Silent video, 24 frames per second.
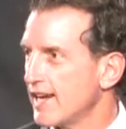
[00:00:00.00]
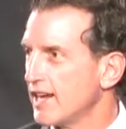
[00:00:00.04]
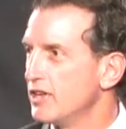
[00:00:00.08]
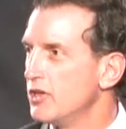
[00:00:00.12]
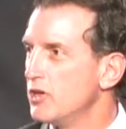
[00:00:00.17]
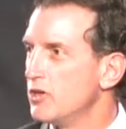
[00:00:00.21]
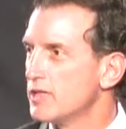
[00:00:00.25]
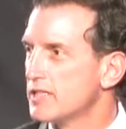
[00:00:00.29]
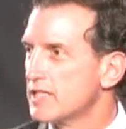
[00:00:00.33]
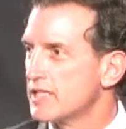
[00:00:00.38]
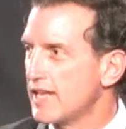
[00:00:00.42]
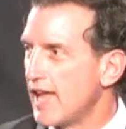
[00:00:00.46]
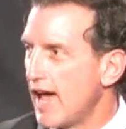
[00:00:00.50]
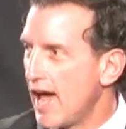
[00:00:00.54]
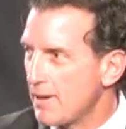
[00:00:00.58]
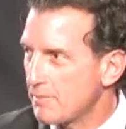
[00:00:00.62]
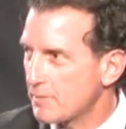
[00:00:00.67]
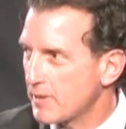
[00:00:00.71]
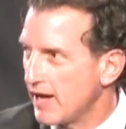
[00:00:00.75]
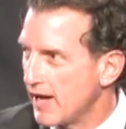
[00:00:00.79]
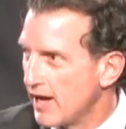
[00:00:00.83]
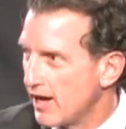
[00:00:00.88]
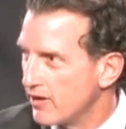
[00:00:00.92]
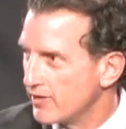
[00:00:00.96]
of knew the
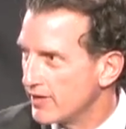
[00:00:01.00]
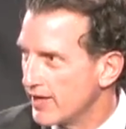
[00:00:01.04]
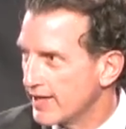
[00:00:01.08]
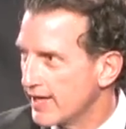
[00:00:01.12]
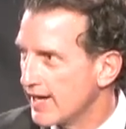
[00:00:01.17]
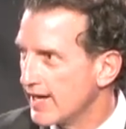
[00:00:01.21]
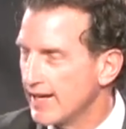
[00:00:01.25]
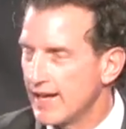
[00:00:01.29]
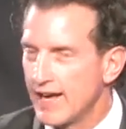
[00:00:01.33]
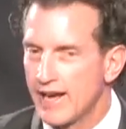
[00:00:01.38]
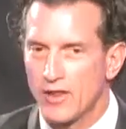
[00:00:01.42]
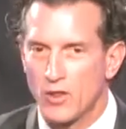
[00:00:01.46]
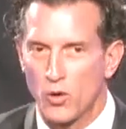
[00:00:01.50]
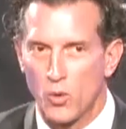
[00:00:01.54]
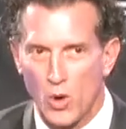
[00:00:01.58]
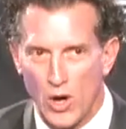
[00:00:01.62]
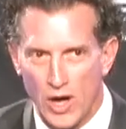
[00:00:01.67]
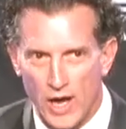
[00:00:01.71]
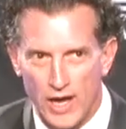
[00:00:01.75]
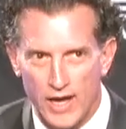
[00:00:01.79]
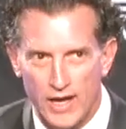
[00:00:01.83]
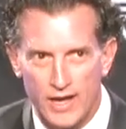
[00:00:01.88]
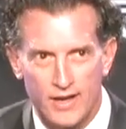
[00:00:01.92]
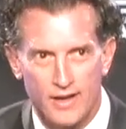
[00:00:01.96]
snap count. I got out of the
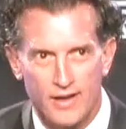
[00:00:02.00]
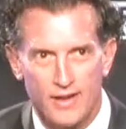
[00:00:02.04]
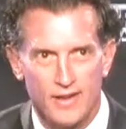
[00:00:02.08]
way.